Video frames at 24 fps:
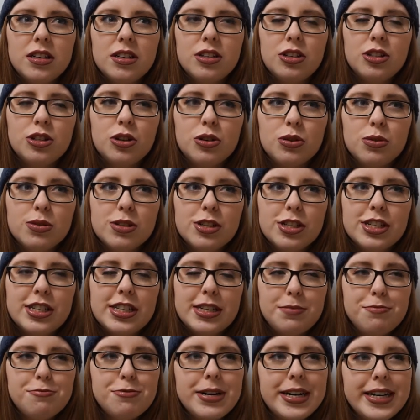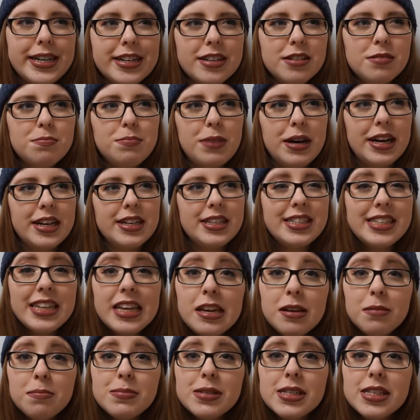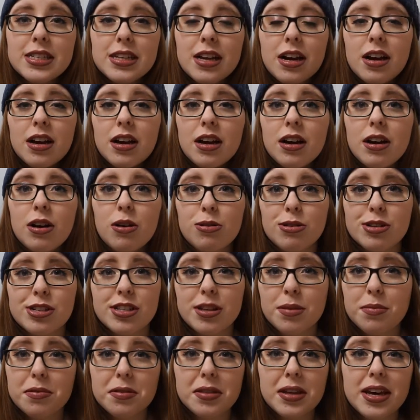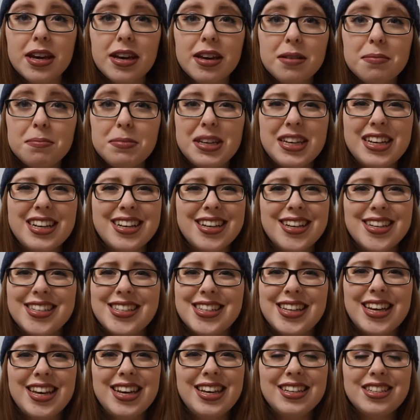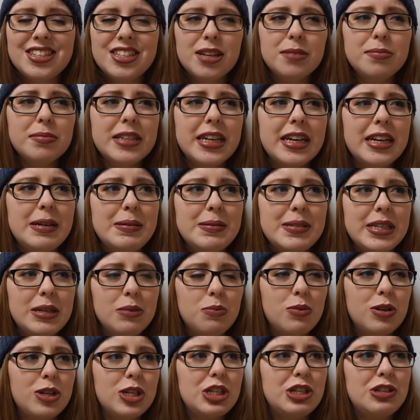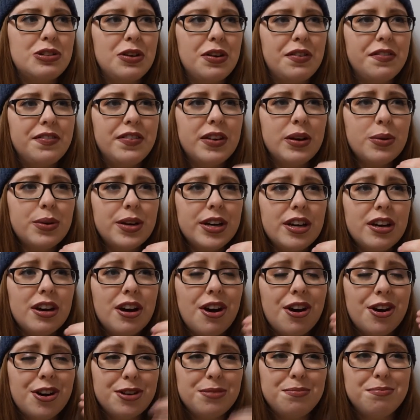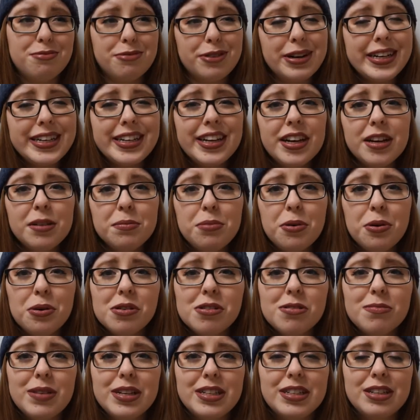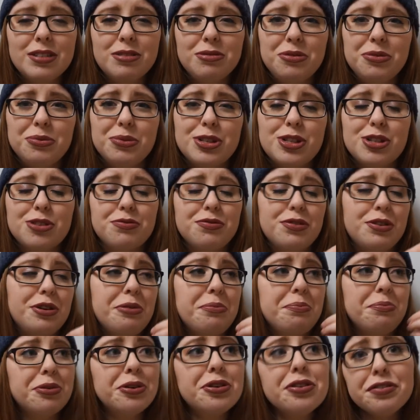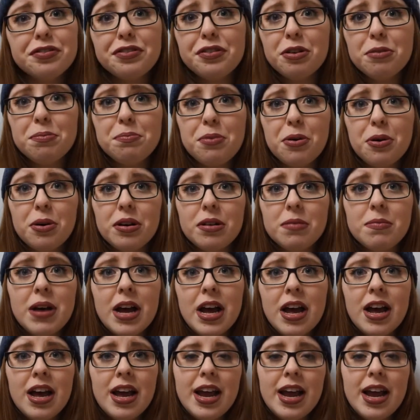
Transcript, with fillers: you know, separated by themes or something, because sometimes it was a very heartbreaking poem, and then it was a very beautiful poem,